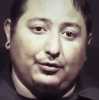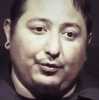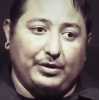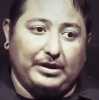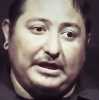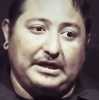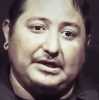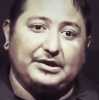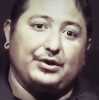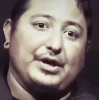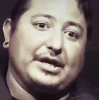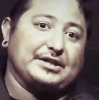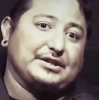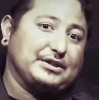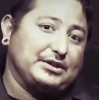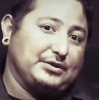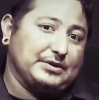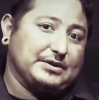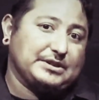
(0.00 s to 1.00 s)
We need you guys
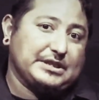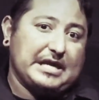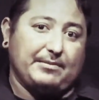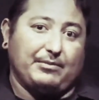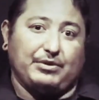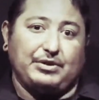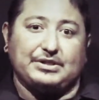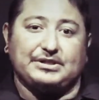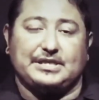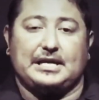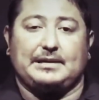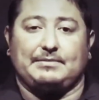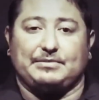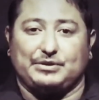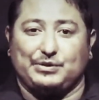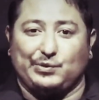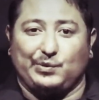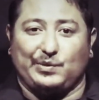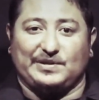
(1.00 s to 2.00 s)
to do the same when you send them
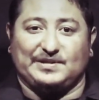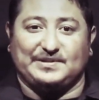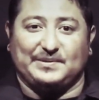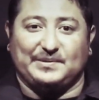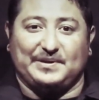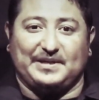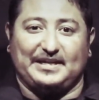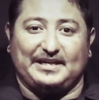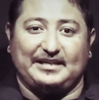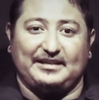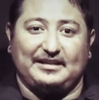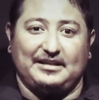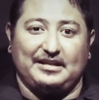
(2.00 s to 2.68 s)
to us, okay?